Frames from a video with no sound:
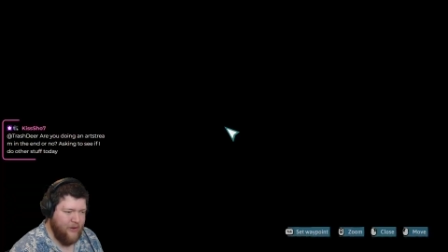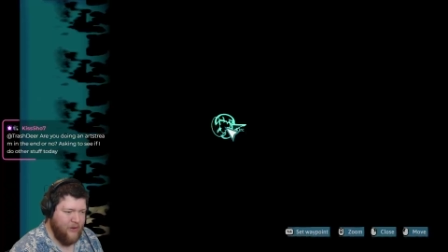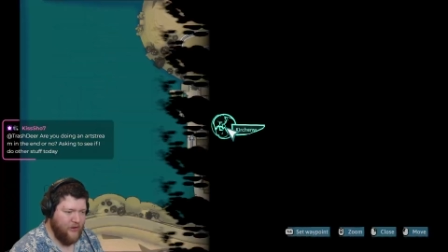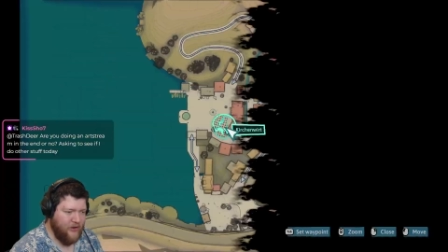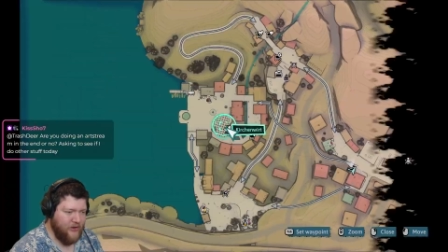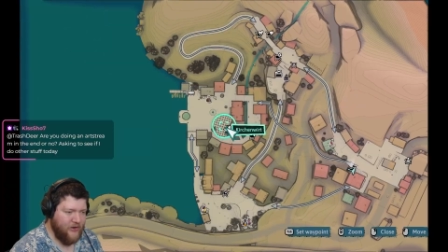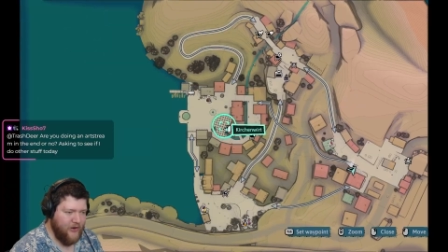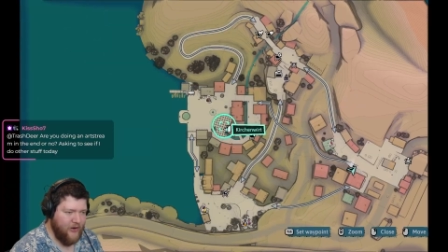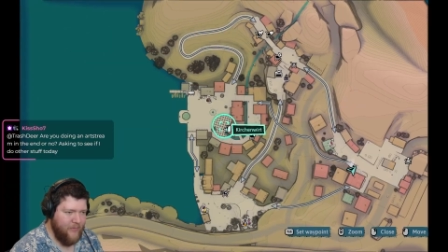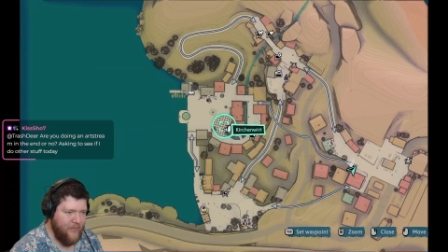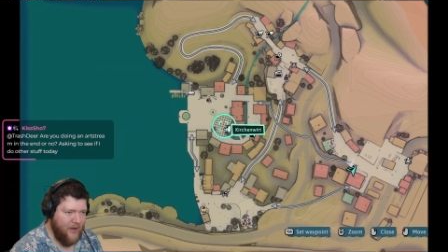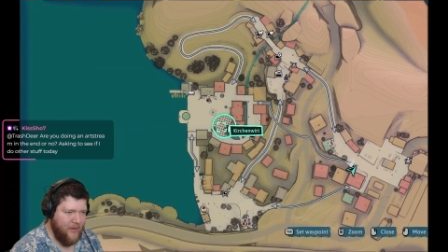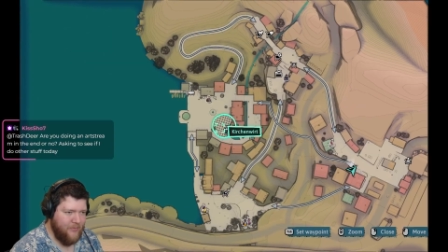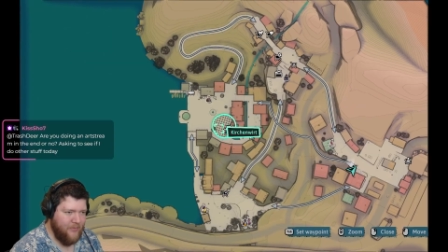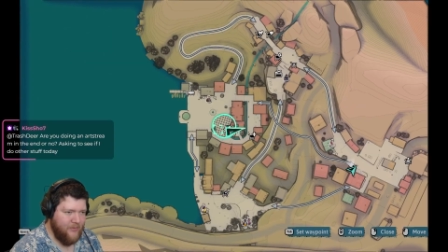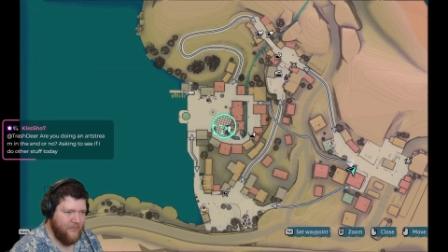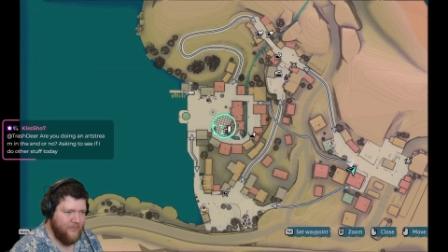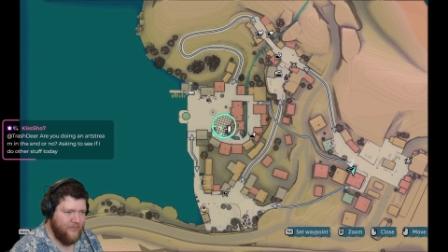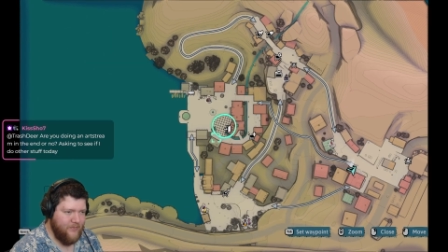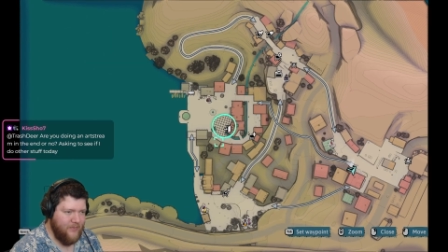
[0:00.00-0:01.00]
it on your map.
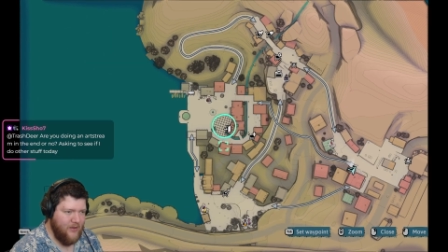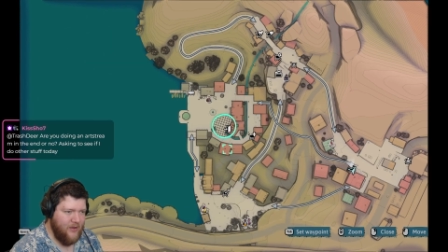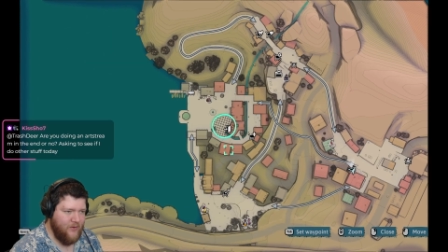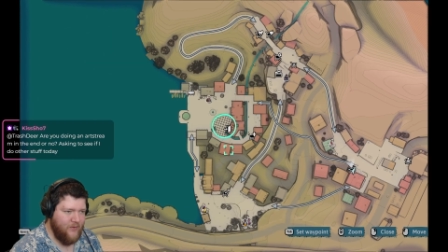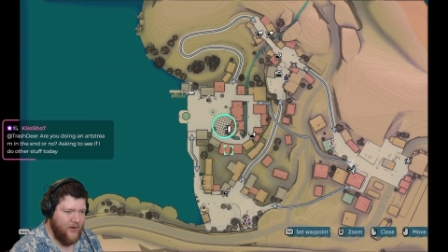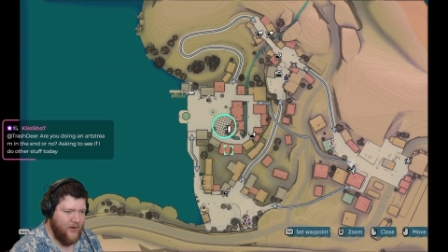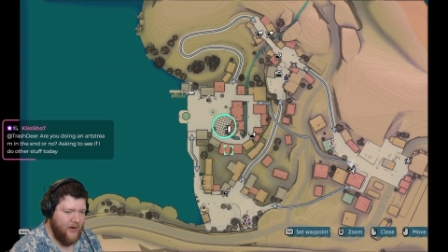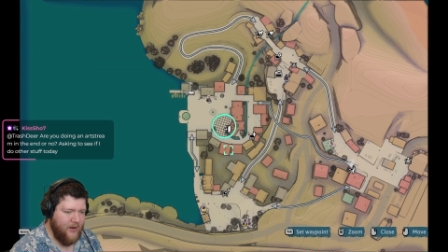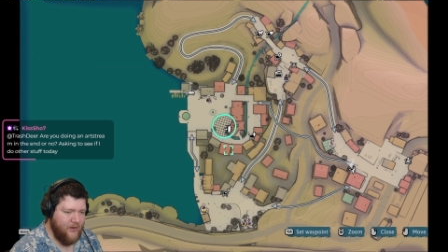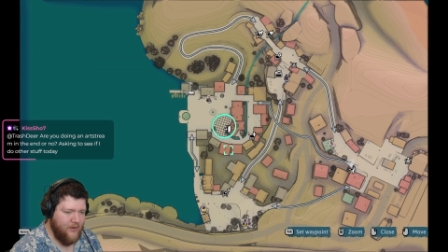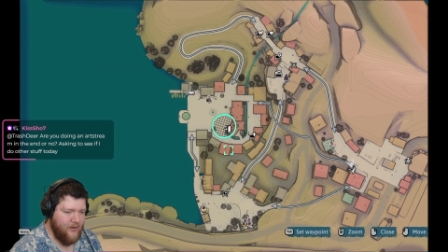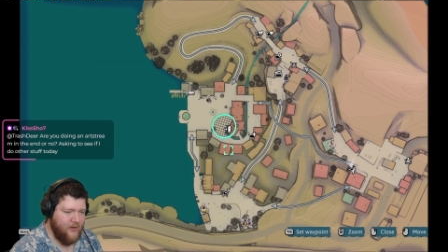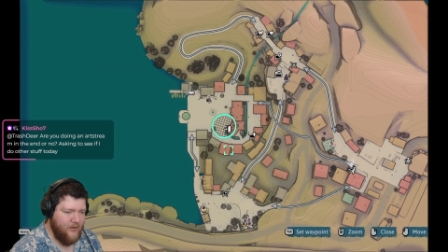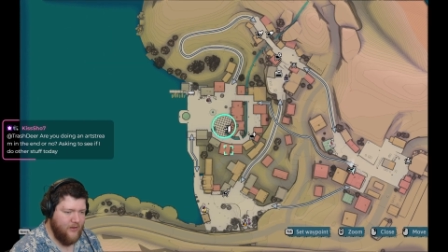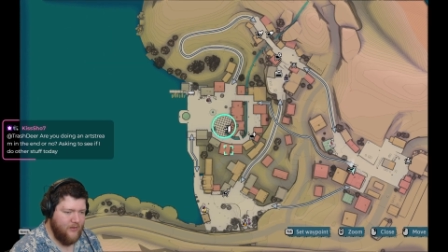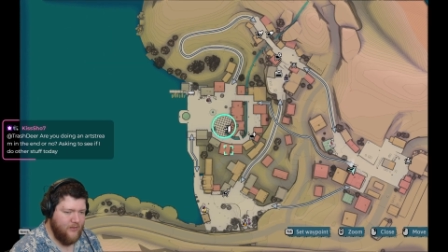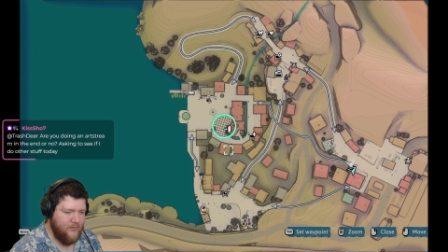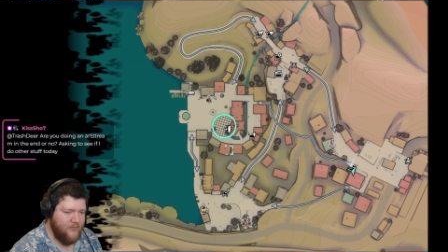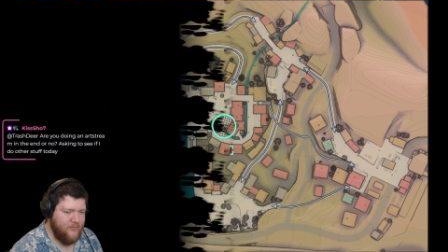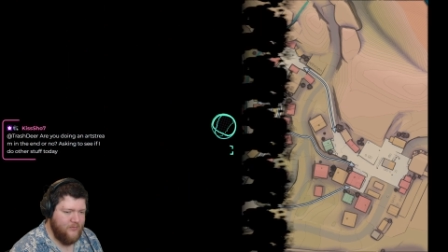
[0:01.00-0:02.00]
All right. Uh
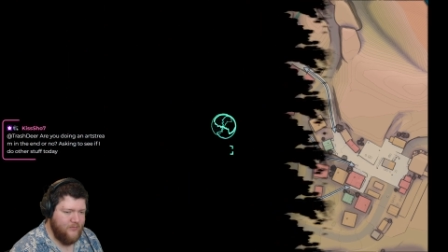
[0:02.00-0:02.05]
huh. Mm